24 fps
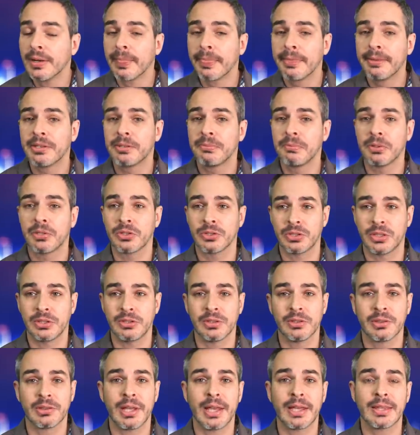they
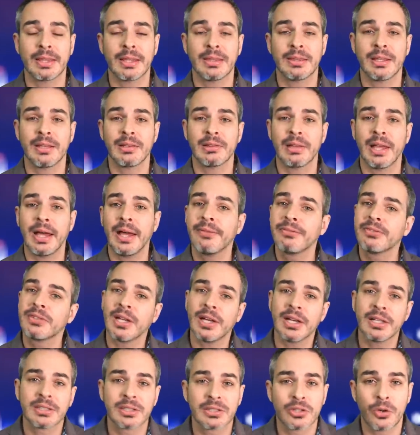didn't like that they left
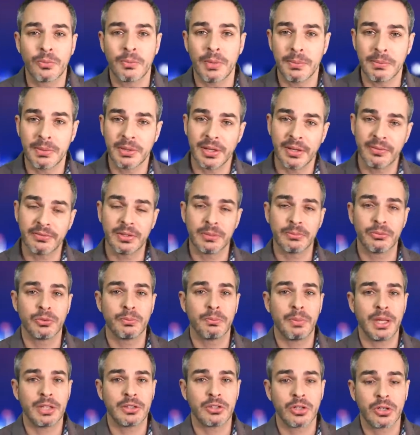Tesla, or maybe left them on
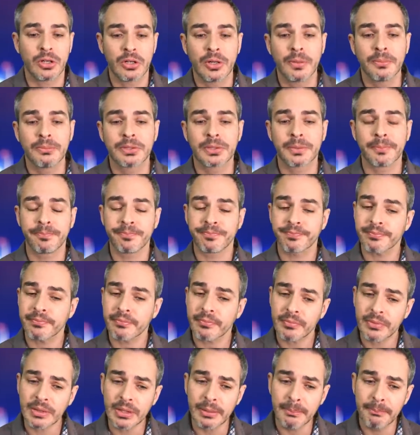bad terms.
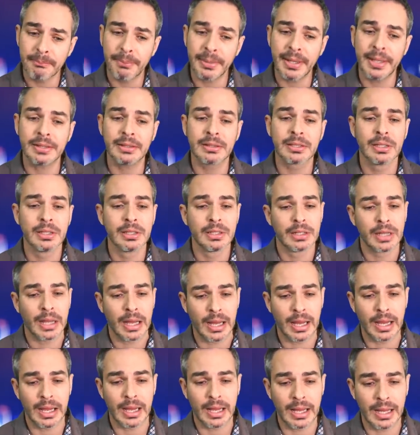But
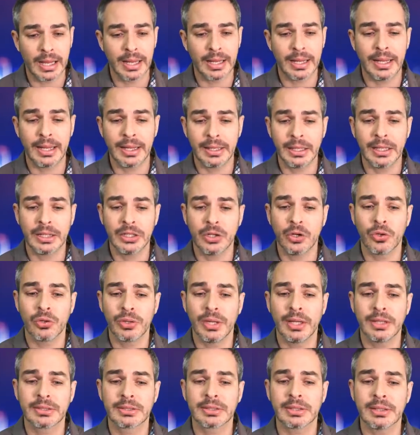you know,
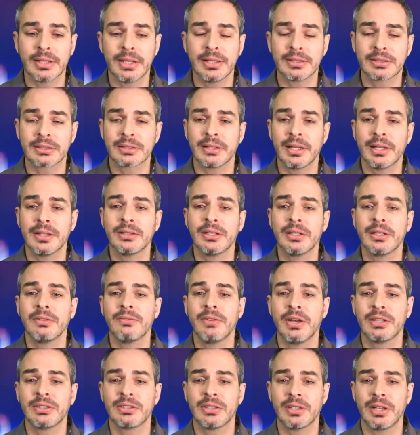let's let the
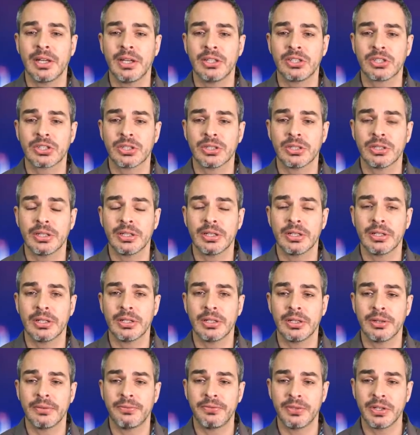investigation
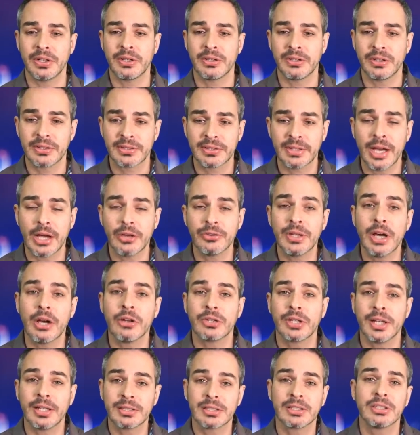figure this out. Now,
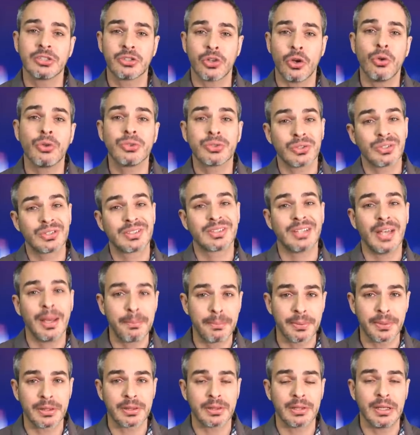Tesla is also
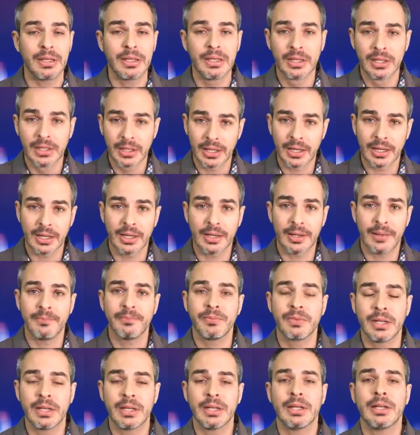separately
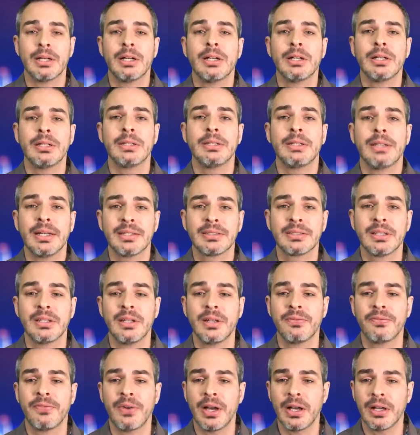yesterday
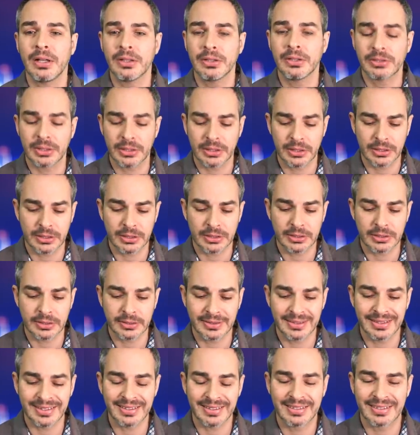filed
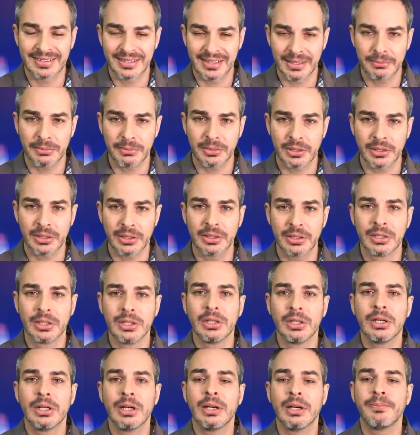the similar
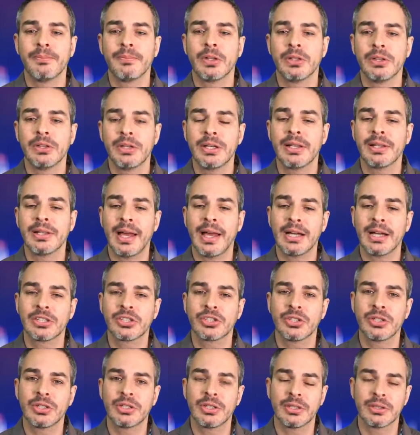legal
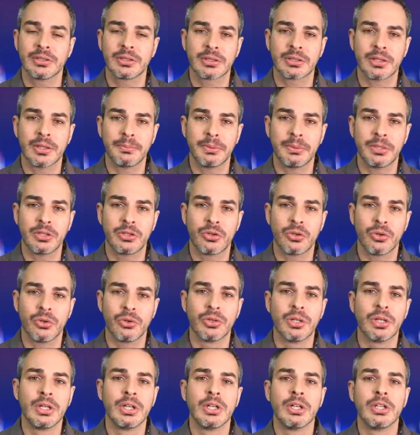action against a company
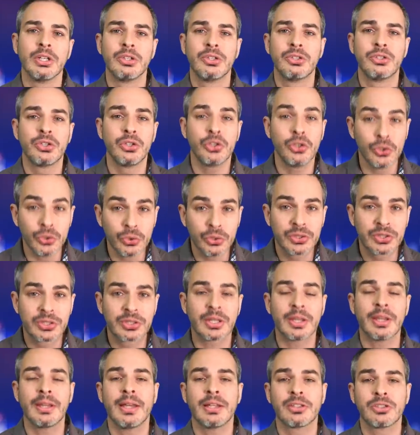called
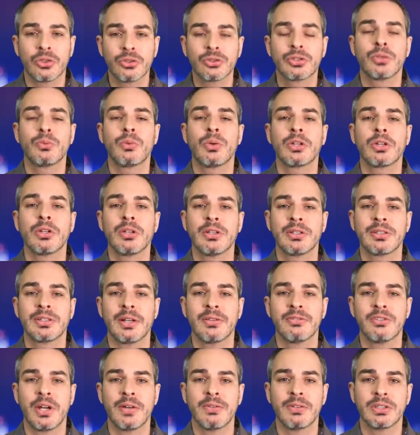Zoox that's also working on
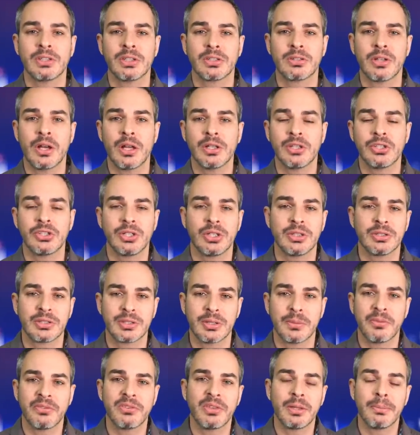self-driving technology, and
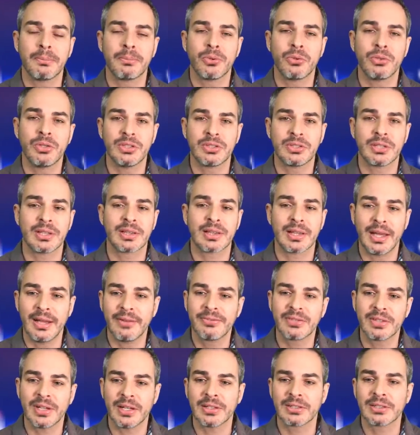some of the employees that
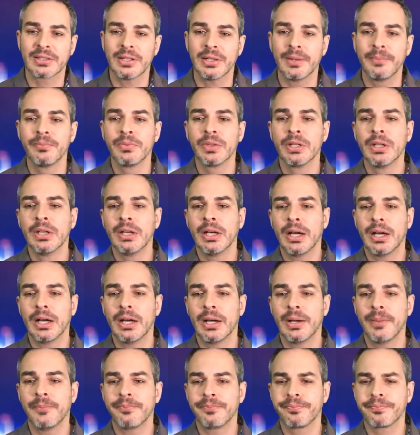left Tesla.
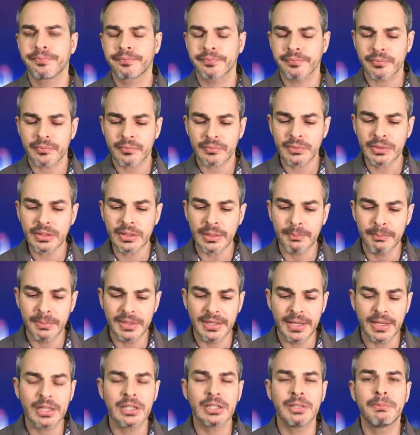But
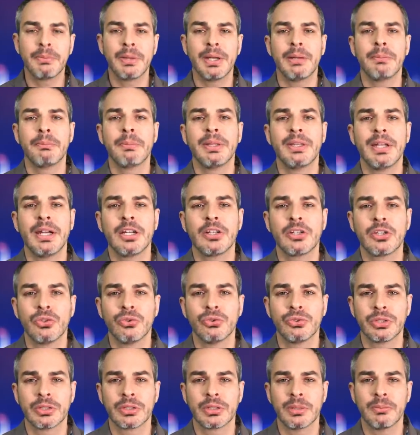they're
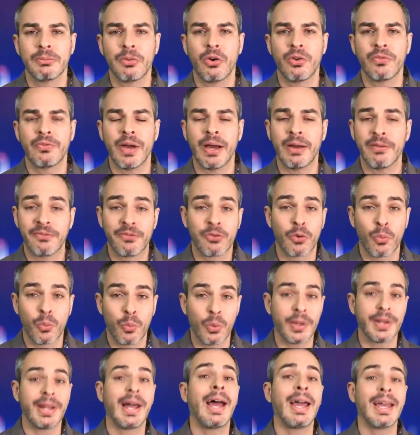accusing them of, from
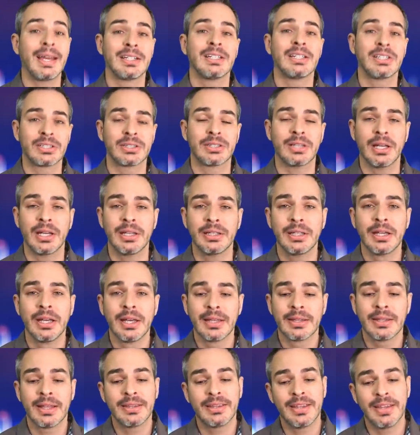what I understand,
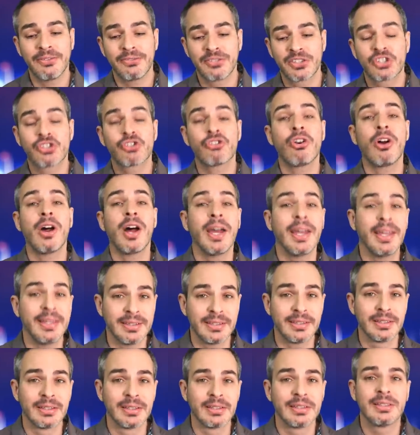that they've tried
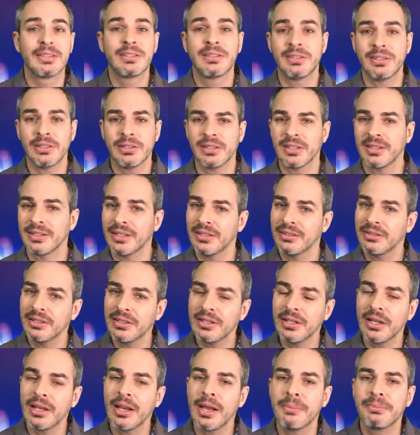stealing. They didn't
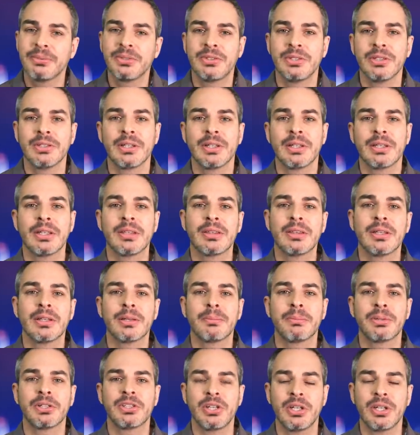end up stealing anything in
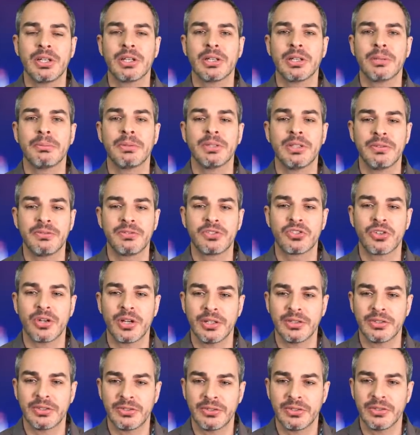particular, but they've
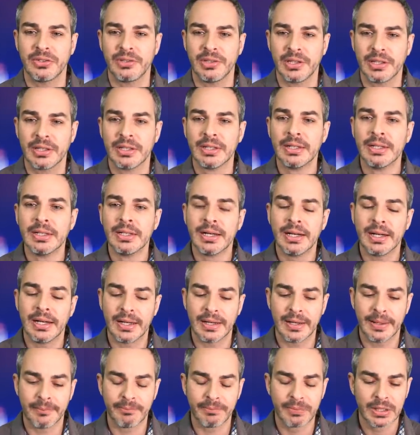tried stealing.
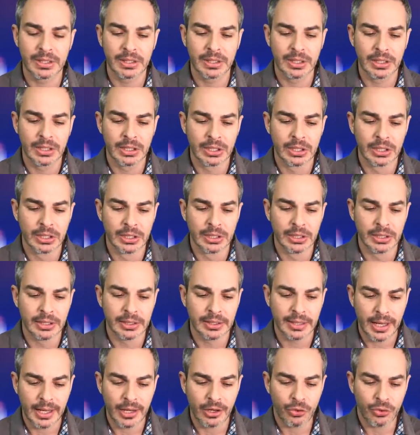
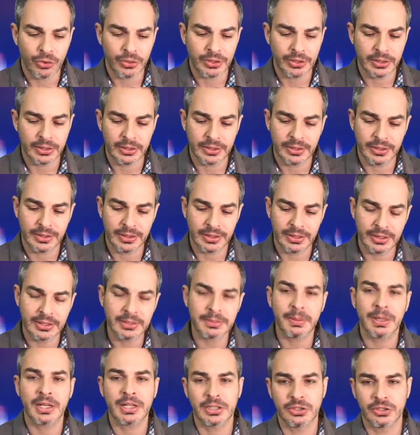Now, here's
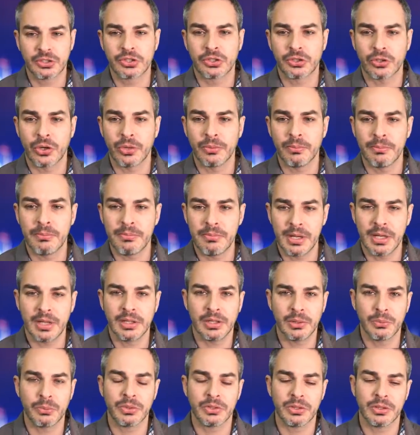my concern
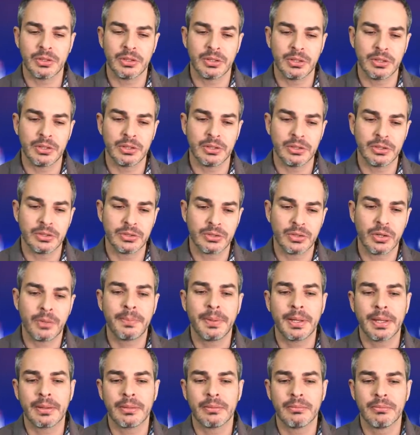mainly with the
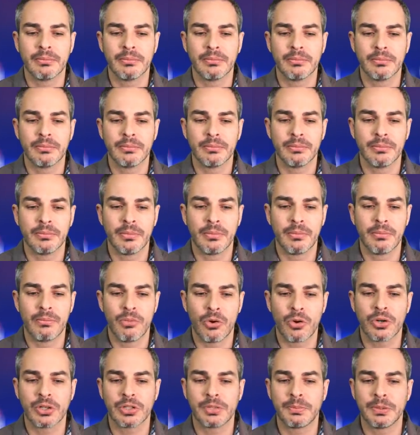Xpeng
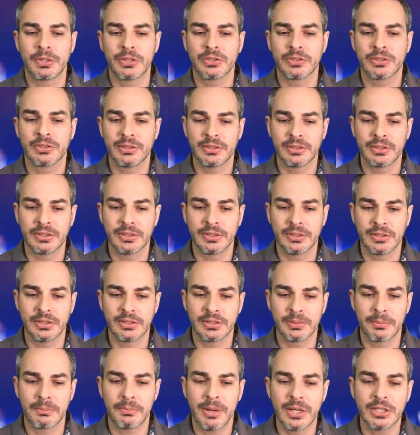Motors, because there's
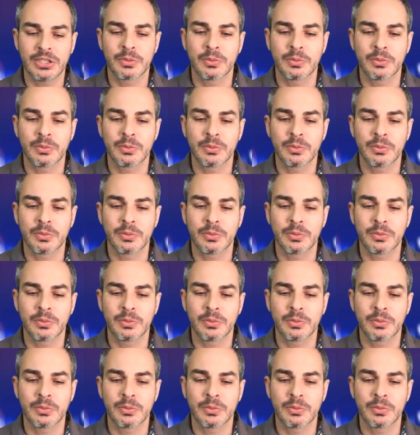a much,